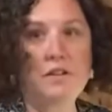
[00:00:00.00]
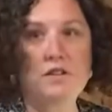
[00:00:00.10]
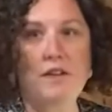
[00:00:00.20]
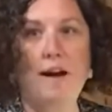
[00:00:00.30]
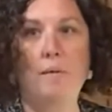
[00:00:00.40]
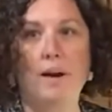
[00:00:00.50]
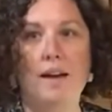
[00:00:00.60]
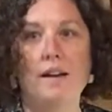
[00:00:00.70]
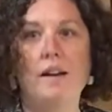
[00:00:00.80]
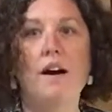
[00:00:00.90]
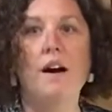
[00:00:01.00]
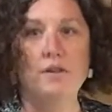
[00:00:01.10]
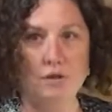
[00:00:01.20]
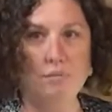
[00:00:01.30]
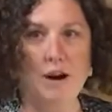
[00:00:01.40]
that way
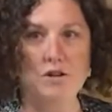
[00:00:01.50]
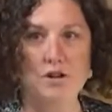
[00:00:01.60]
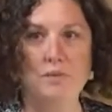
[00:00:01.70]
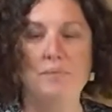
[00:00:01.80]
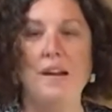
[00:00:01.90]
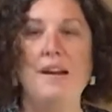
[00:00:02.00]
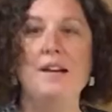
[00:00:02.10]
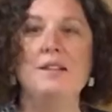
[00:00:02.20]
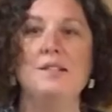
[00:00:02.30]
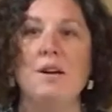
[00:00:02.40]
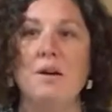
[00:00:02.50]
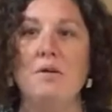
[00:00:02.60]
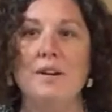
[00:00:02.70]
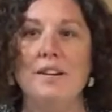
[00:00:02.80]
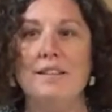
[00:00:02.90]
under pressure.
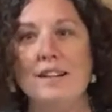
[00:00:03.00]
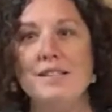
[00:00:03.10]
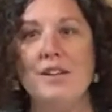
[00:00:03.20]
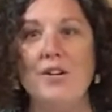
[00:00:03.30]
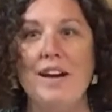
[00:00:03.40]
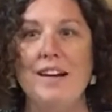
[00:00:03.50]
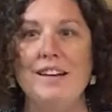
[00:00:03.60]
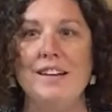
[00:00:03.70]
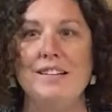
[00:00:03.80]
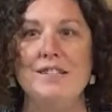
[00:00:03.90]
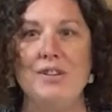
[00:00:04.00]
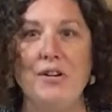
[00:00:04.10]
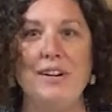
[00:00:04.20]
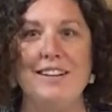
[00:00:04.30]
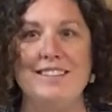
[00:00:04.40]
So let's go ahead and get started.